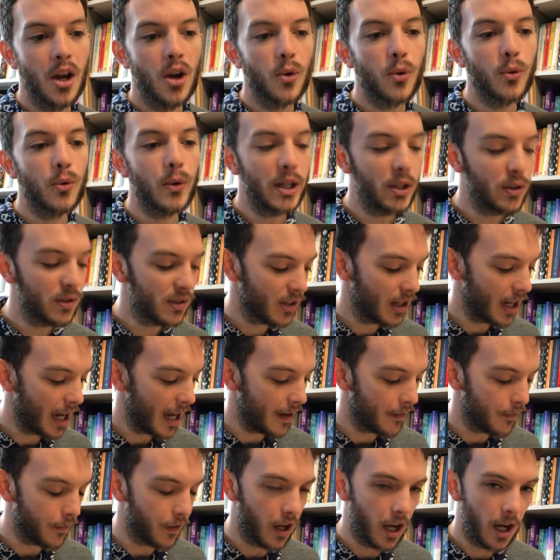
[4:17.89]
We also
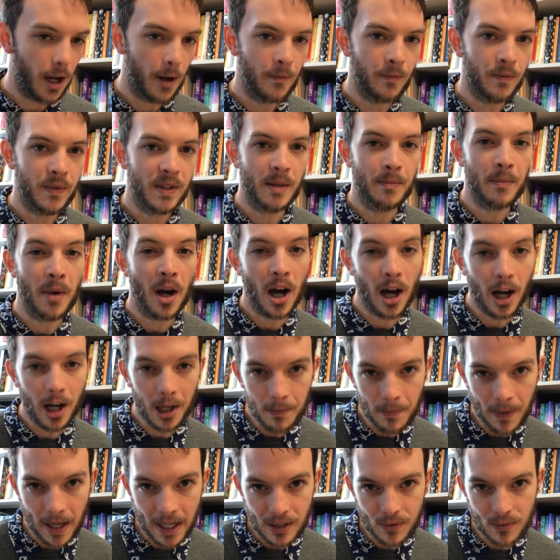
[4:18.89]
have some
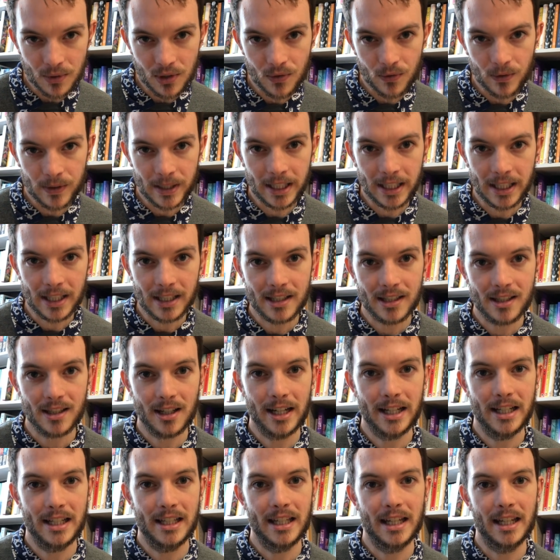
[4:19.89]
hardbacks, which are really
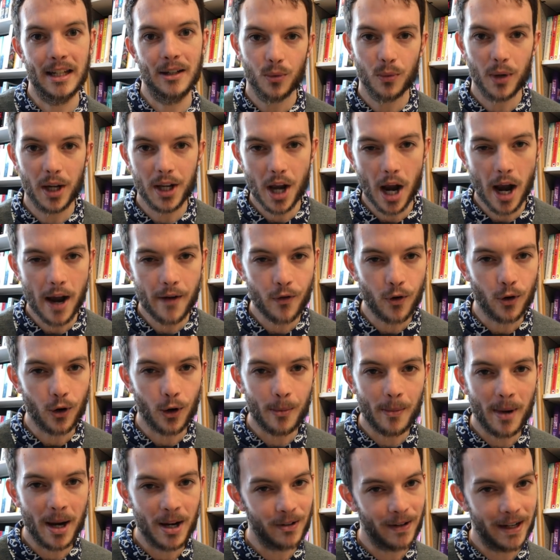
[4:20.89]
exciting. The one that I've got
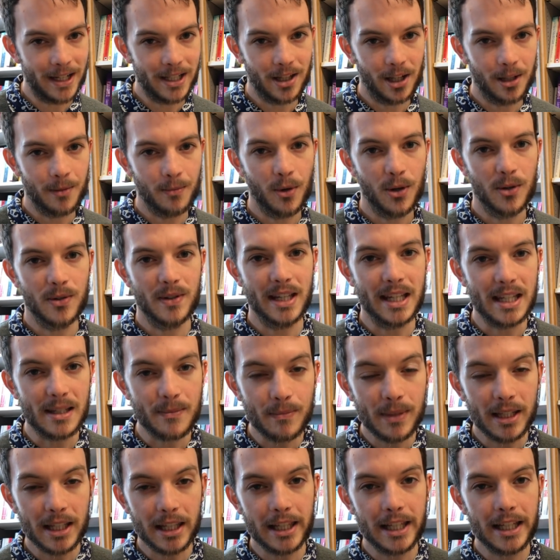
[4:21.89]
on my radar the most is
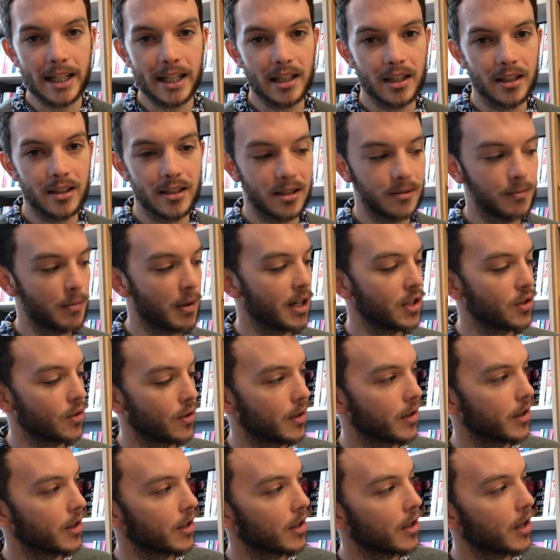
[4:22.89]
Middle England by
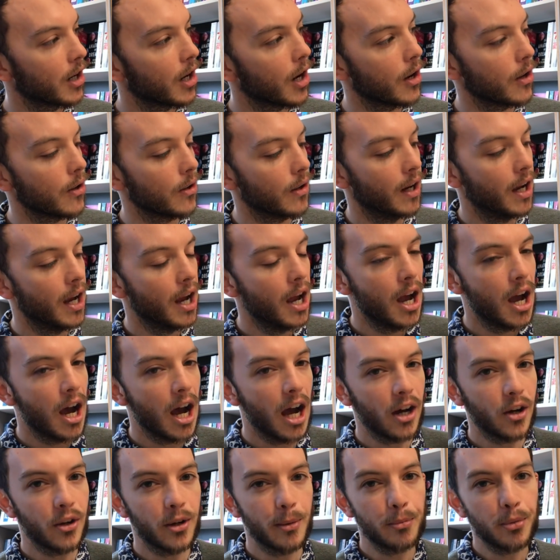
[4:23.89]
Jonathan Coe.
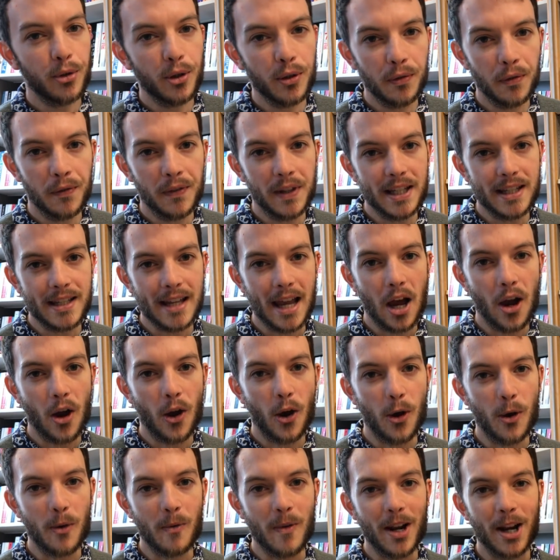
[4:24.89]
I got a proof of this at
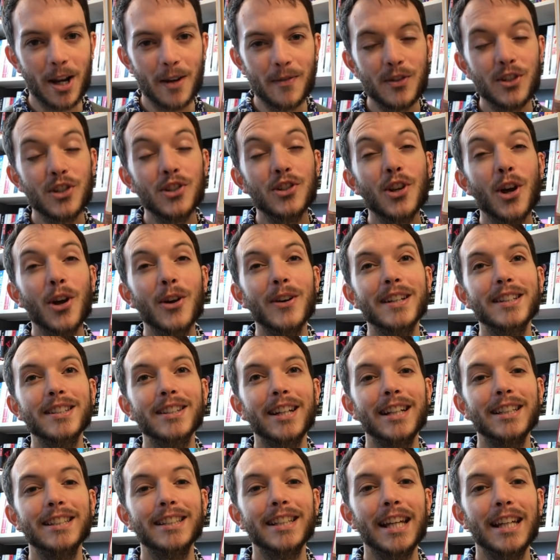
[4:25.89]
home and I'm so
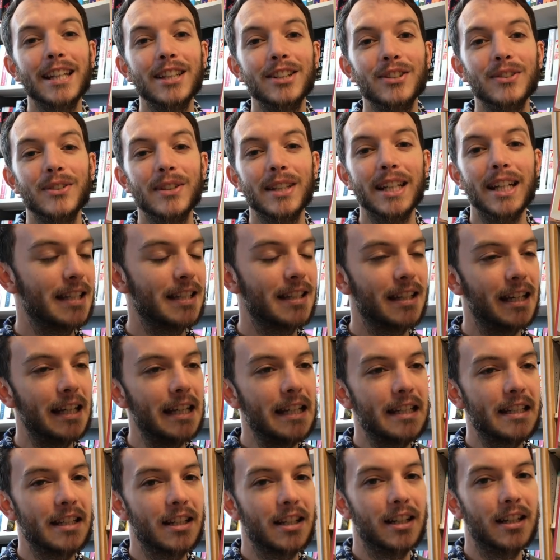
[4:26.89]
excited to get into it.
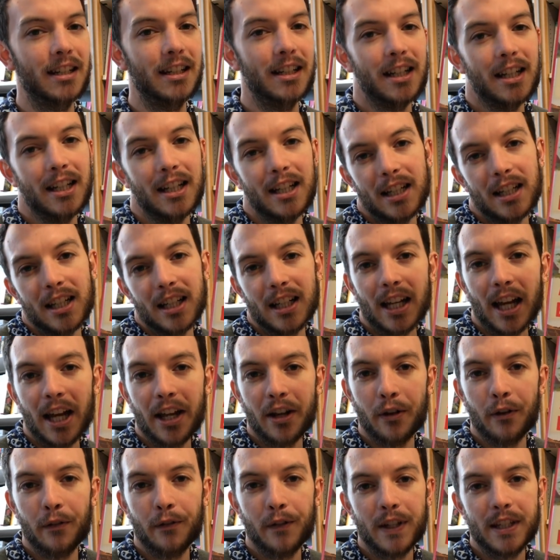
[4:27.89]
It's a
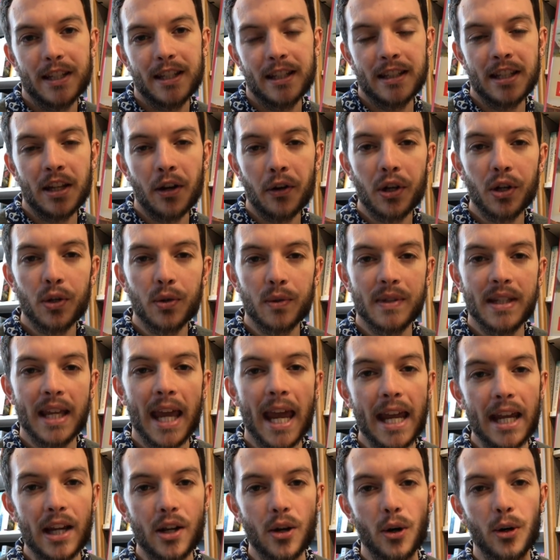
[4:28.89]
kind of satirical
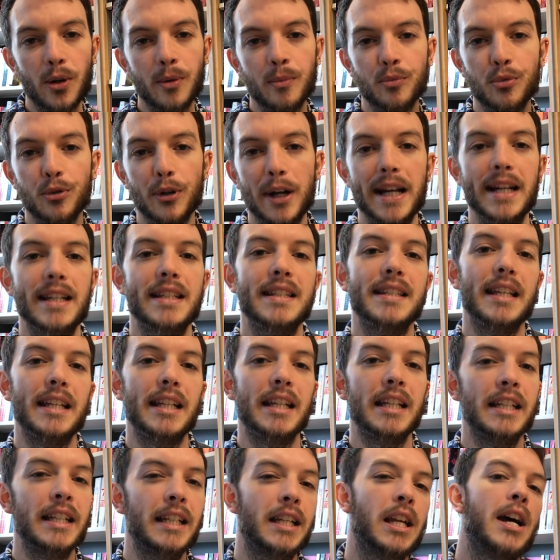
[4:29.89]
take on Brexit.
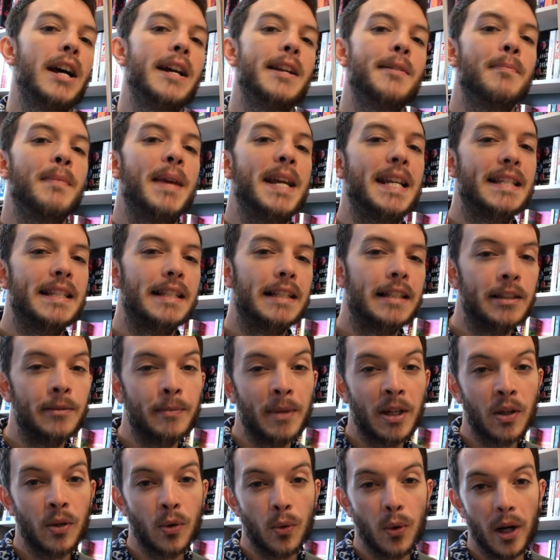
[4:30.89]
It kind of makes it a little
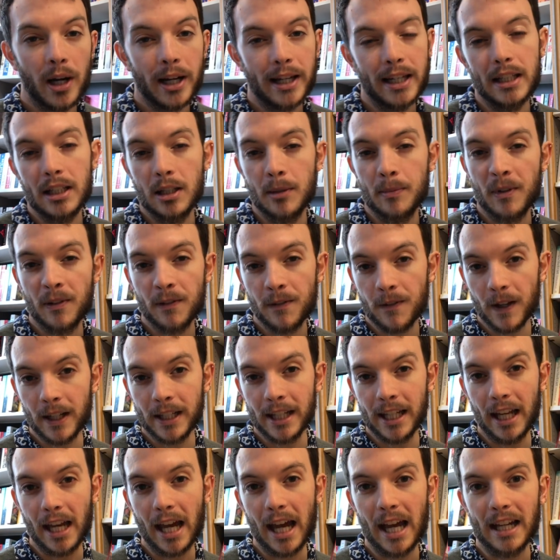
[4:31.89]
bit quirky, a little bit
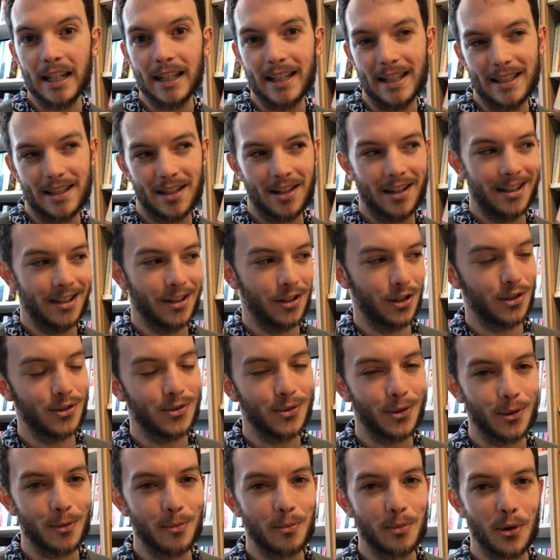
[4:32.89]
funny, and it's kind of the
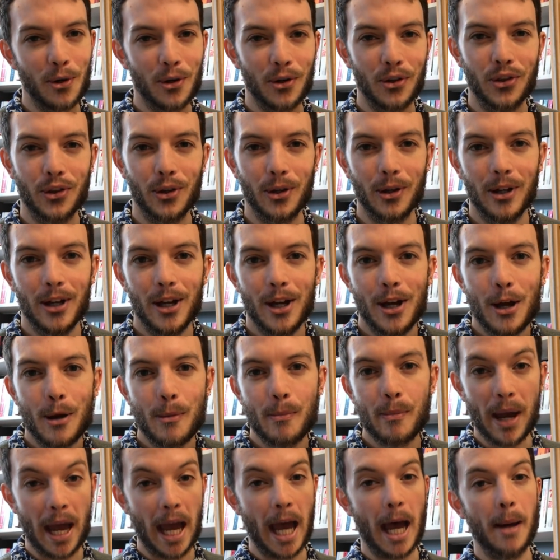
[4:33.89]
sort of book that
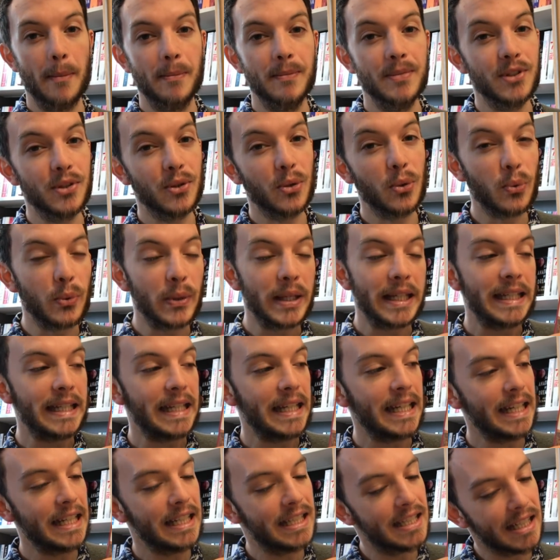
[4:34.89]
perhaps we
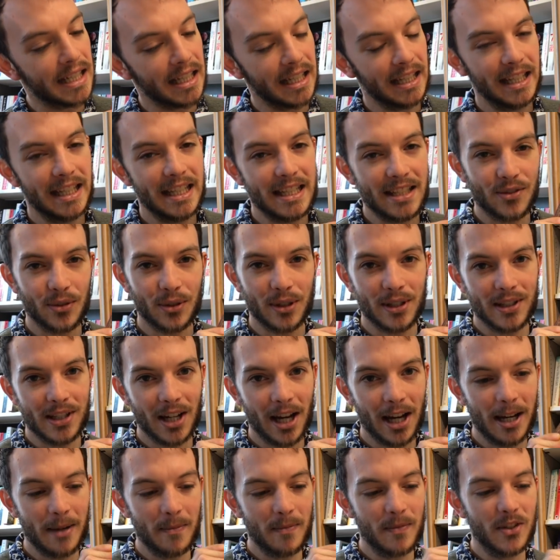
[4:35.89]
need in these sort of
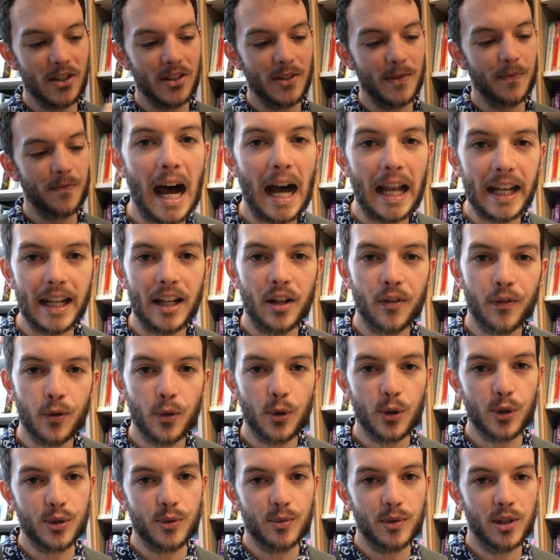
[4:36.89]
times. And then of
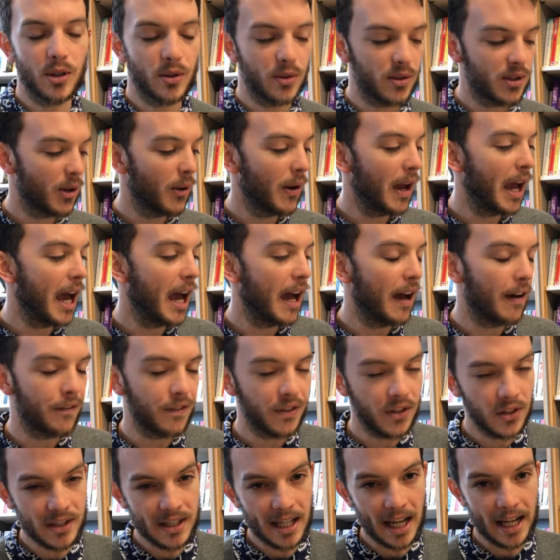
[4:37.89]
course we also
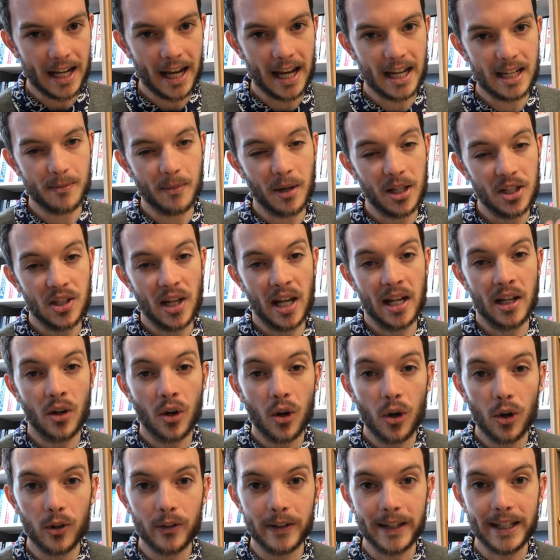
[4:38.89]
have The Dead Ex by Jane
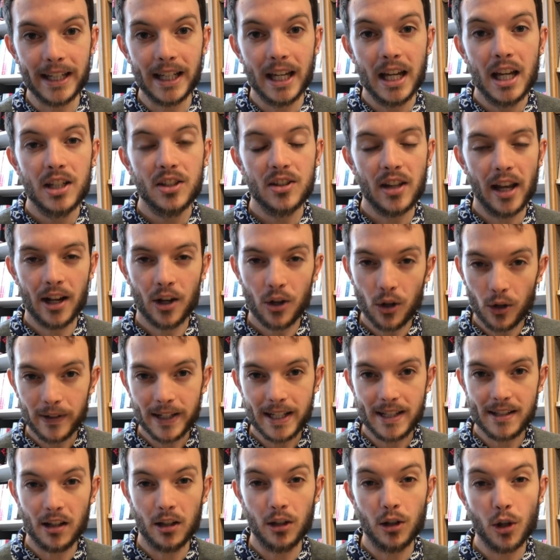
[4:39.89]
Corry. Jane Corry
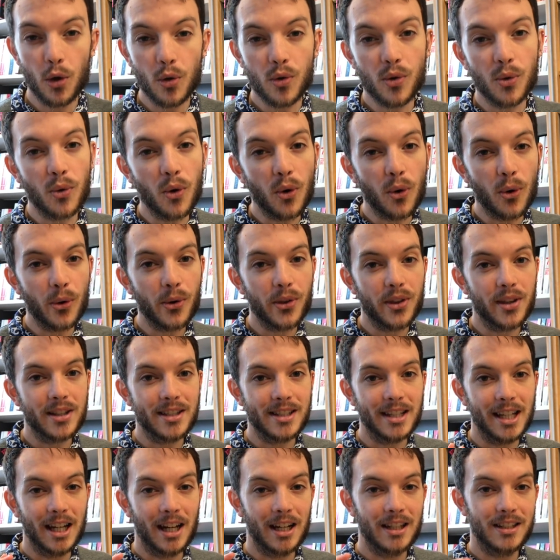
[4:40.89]
is a local author
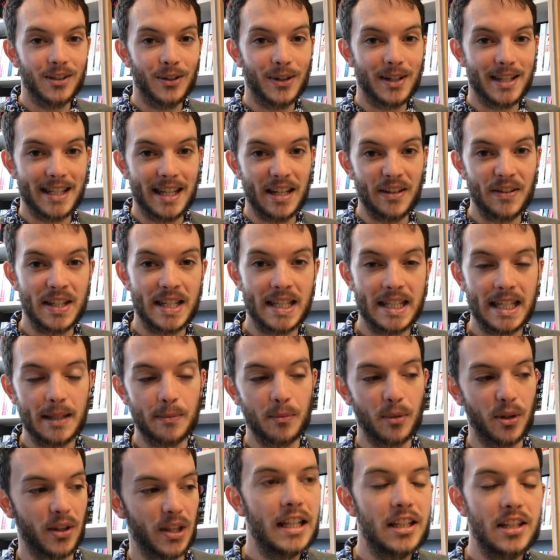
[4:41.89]
to us here in
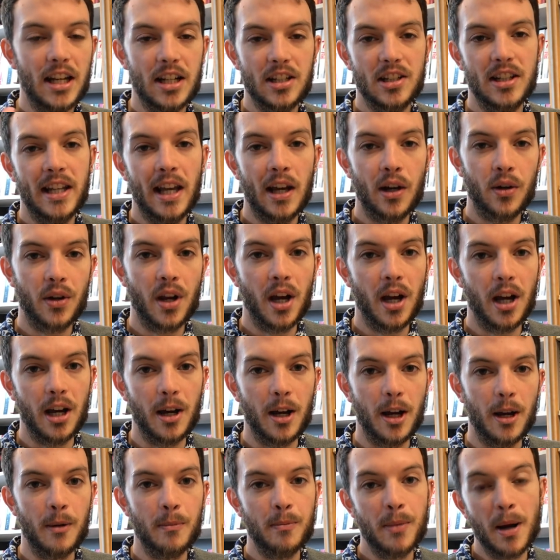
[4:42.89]
Sidmouth, and she actually held
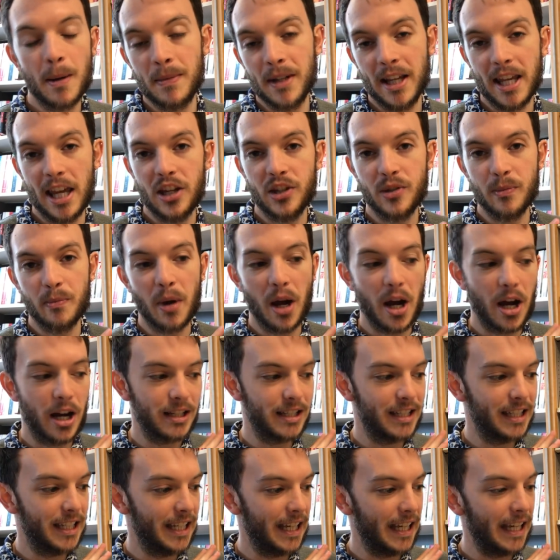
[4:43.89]
her publication
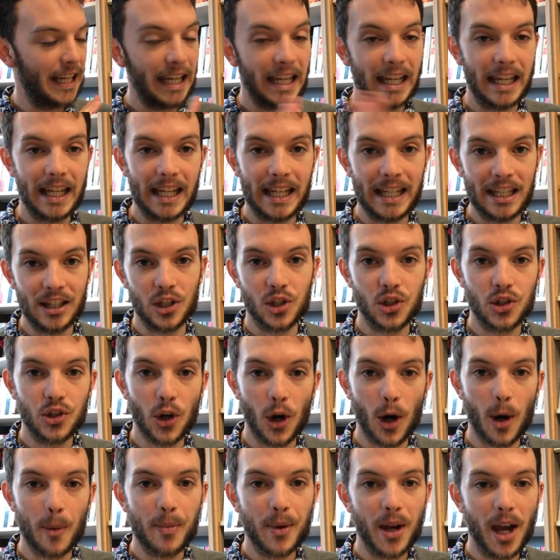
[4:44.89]
party here in the
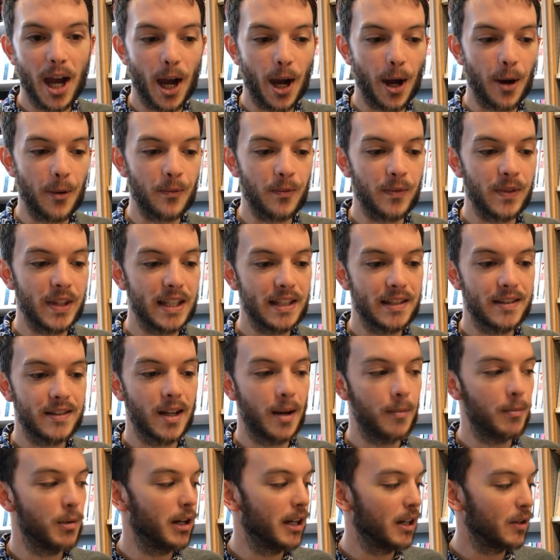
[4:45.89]
shop this
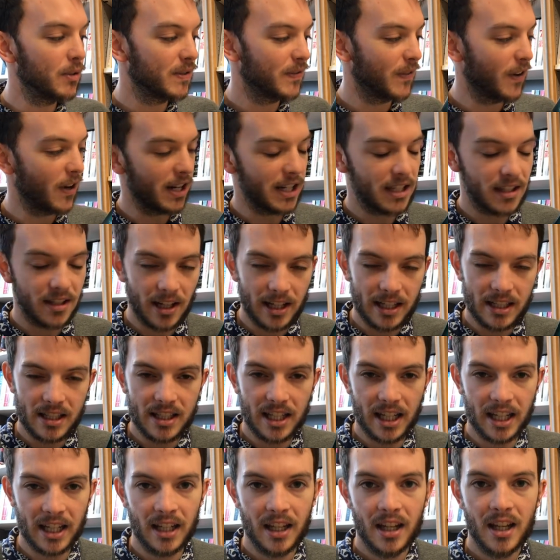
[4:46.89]
summer. It was very
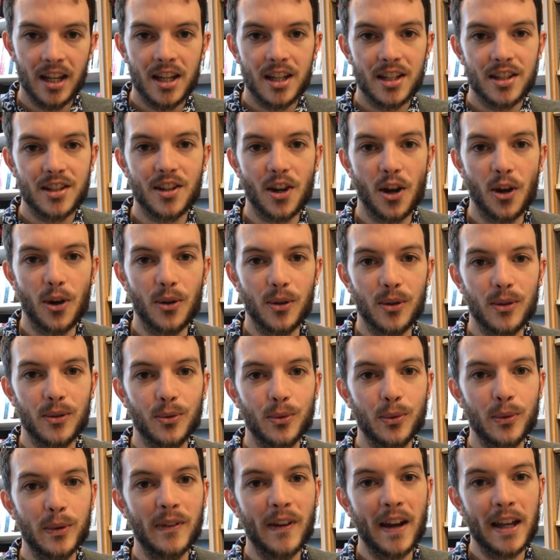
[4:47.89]
exciting, so
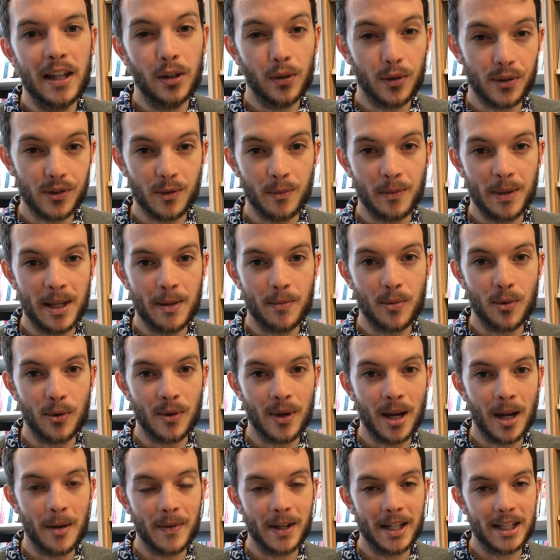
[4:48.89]
we've had lots of people
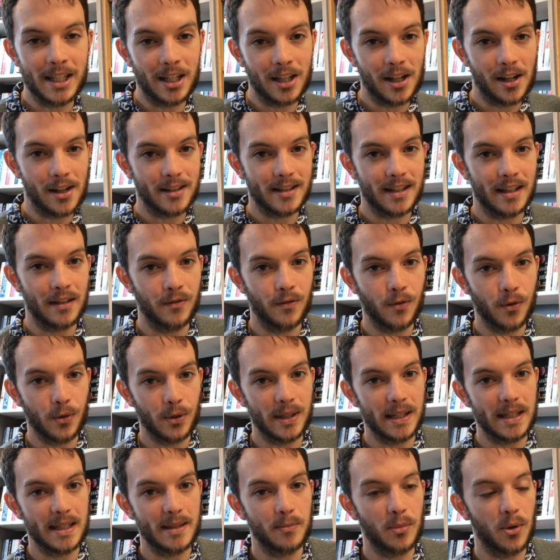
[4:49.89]
coming in and asking for
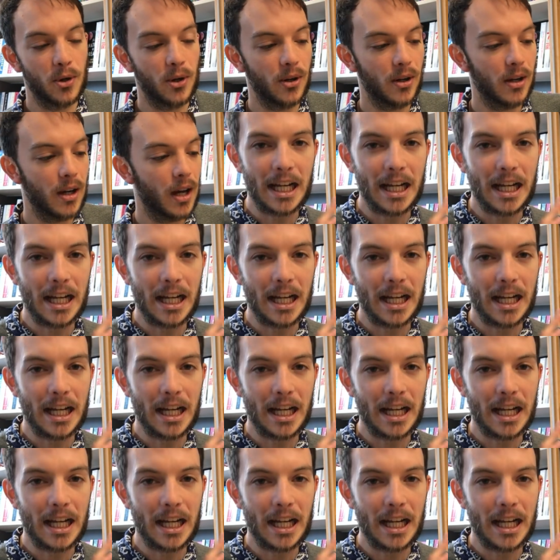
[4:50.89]
this book.